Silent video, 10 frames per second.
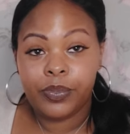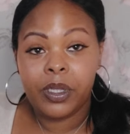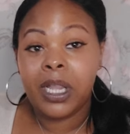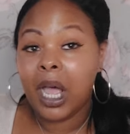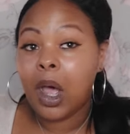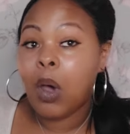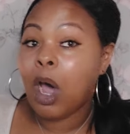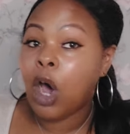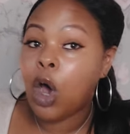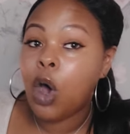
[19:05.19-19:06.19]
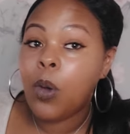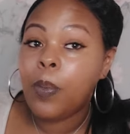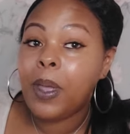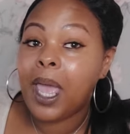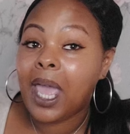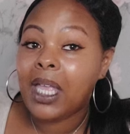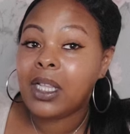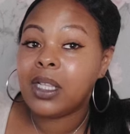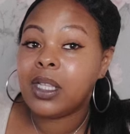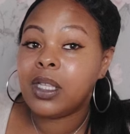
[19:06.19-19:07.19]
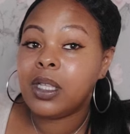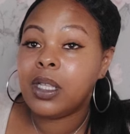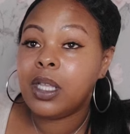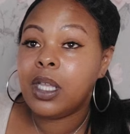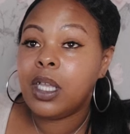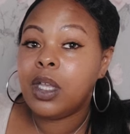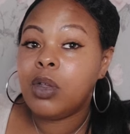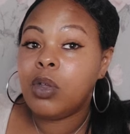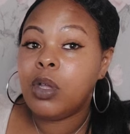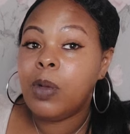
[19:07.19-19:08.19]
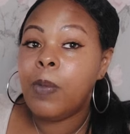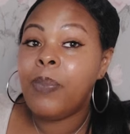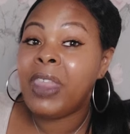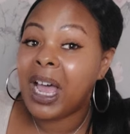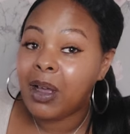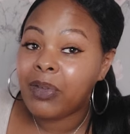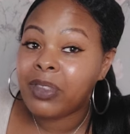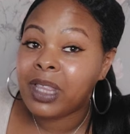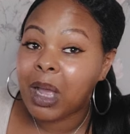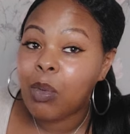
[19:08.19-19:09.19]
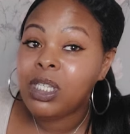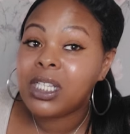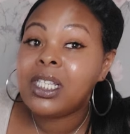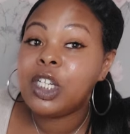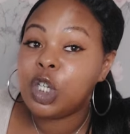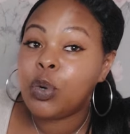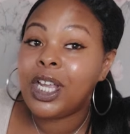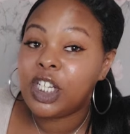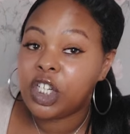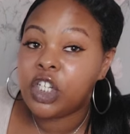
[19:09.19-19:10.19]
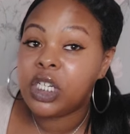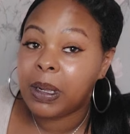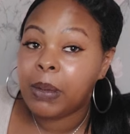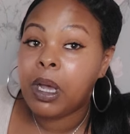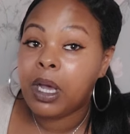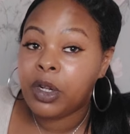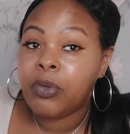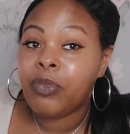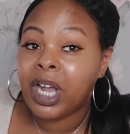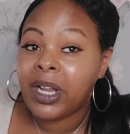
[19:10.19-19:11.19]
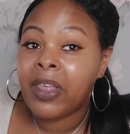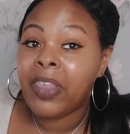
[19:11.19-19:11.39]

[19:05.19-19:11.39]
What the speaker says: Now I hope it ain't. That was a situationship going on right there.